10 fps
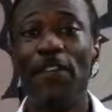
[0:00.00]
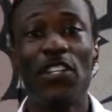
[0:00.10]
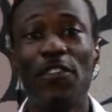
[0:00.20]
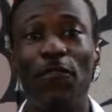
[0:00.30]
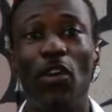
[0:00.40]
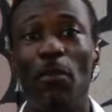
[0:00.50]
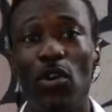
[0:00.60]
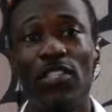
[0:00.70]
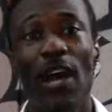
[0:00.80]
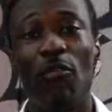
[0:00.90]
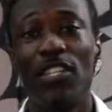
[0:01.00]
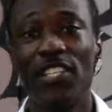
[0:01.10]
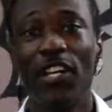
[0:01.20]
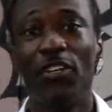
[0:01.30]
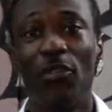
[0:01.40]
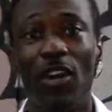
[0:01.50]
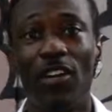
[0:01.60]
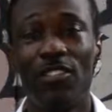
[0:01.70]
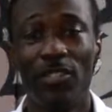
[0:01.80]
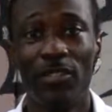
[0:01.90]
First and foremost, I want to tell you
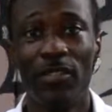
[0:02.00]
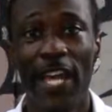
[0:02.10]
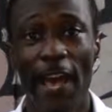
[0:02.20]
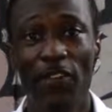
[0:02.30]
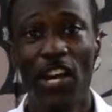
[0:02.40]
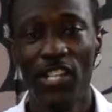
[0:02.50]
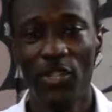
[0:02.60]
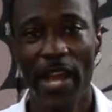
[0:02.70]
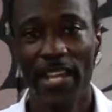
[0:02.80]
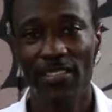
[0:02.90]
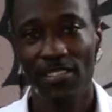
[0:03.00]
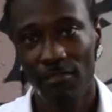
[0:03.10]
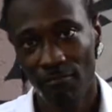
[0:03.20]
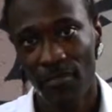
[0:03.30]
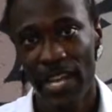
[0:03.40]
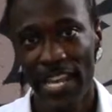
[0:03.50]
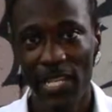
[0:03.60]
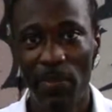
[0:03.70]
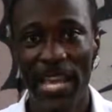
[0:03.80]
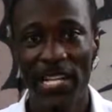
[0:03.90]
all to have contracts and
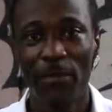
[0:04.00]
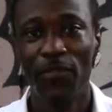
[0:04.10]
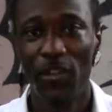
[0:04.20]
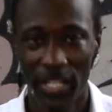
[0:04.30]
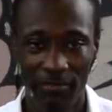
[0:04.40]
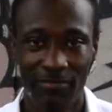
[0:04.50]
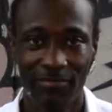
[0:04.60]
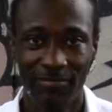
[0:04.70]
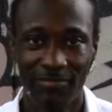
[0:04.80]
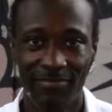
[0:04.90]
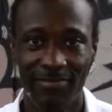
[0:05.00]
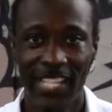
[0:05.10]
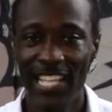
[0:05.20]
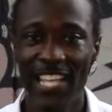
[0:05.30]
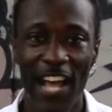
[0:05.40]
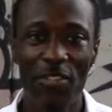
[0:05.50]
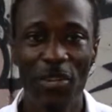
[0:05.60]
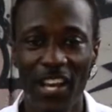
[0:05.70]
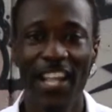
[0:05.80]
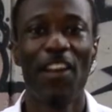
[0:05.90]
get paid up front. That's how you
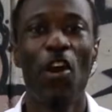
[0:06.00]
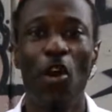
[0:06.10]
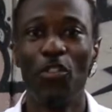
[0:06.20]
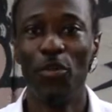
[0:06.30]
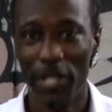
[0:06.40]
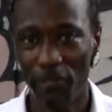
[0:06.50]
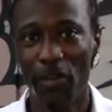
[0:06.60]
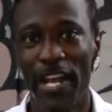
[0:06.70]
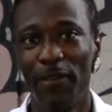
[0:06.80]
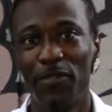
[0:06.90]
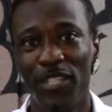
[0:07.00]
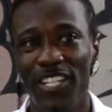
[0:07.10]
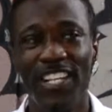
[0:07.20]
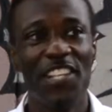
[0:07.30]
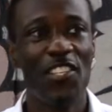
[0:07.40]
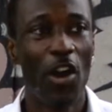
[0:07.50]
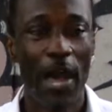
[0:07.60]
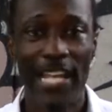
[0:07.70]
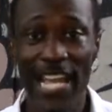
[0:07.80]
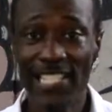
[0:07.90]
cut out all the riffraff. So,
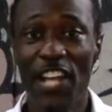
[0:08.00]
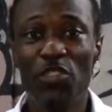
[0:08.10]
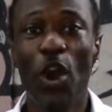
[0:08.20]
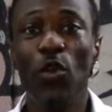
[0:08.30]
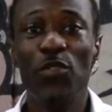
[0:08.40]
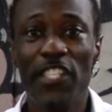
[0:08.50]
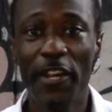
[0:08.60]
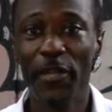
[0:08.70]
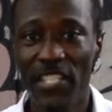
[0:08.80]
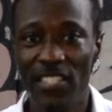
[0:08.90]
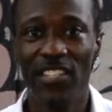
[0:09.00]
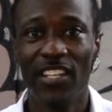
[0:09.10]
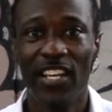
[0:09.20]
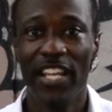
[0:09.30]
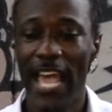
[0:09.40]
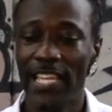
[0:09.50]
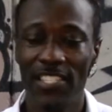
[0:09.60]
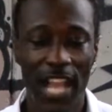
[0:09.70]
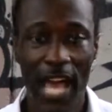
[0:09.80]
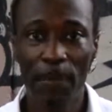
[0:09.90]
and that's how you know who's serious. Like,
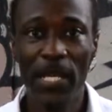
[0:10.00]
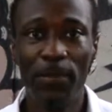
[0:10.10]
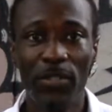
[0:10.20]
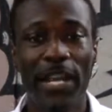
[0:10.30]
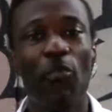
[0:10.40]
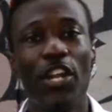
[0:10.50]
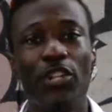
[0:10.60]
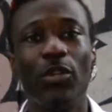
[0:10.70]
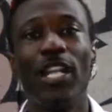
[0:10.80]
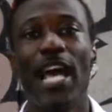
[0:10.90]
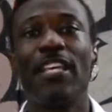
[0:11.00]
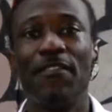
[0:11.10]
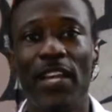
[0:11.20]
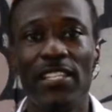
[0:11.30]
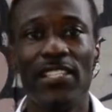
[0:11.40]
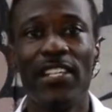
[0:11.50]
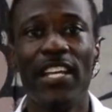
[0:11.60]
it's a lot of people that want to do a lot of events.